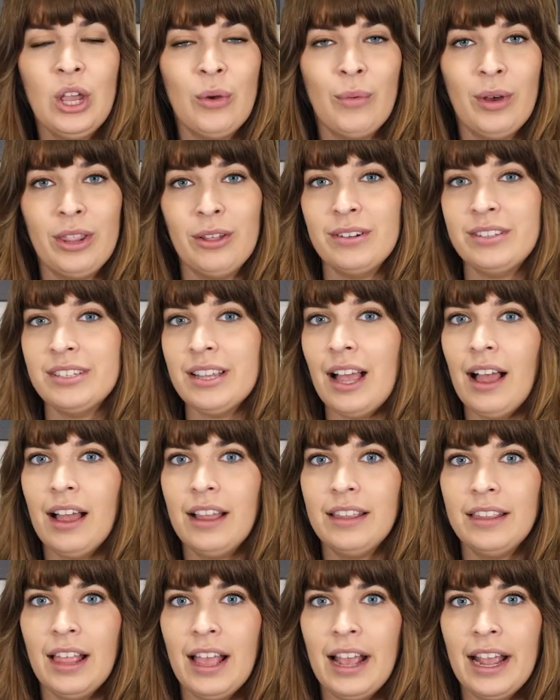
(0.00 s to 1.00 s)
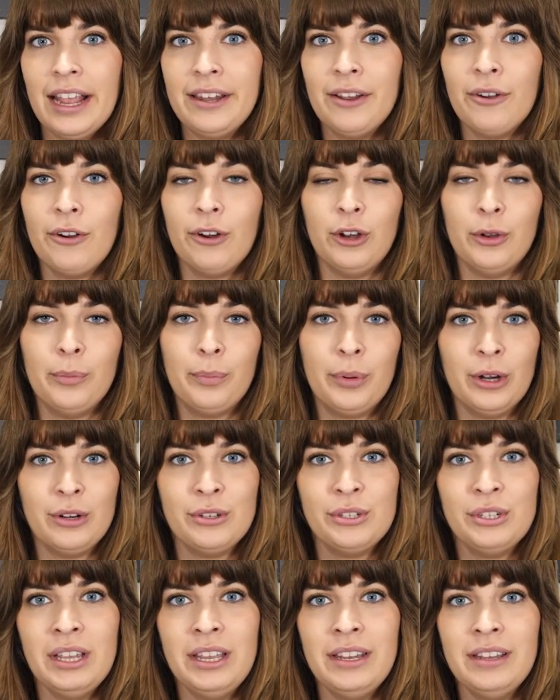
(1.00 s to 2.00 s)
whether it's online or in
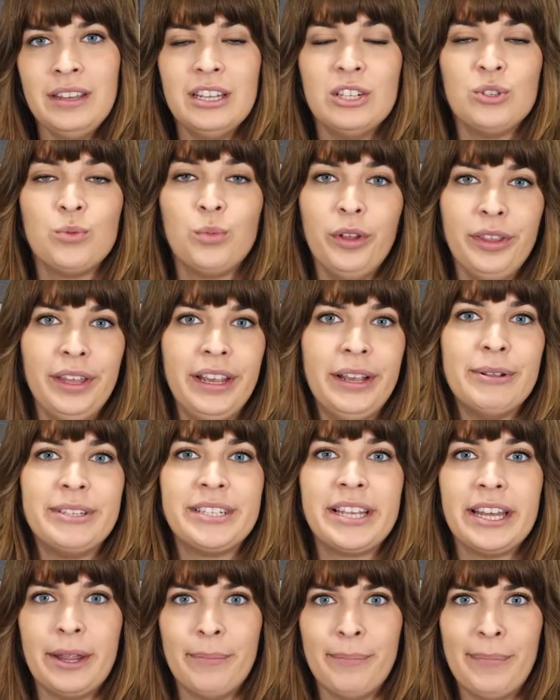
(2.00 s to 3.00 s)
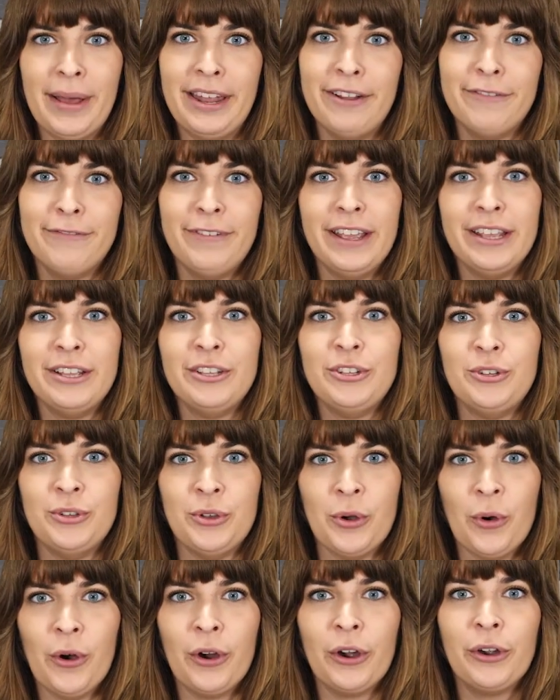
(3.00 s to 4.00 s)
person, is really what's going to benefit
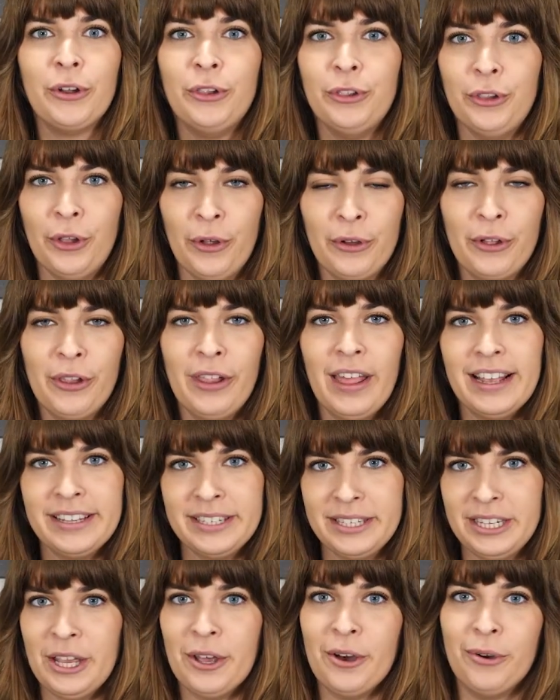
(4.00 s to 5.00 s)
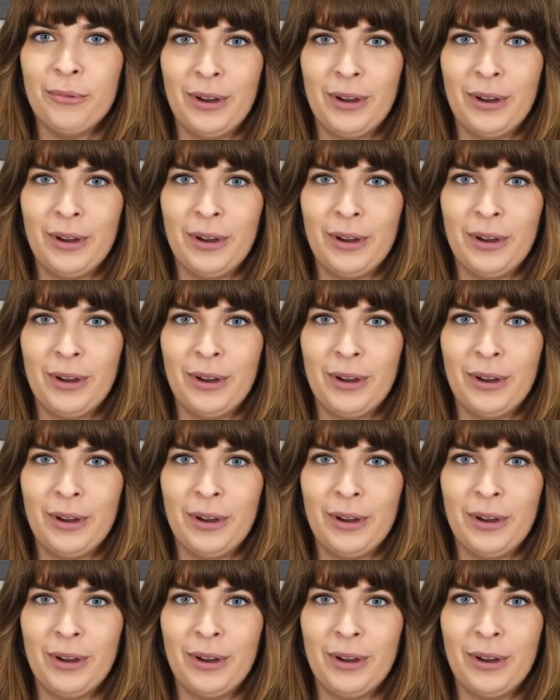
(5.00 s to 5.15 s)
your local SEO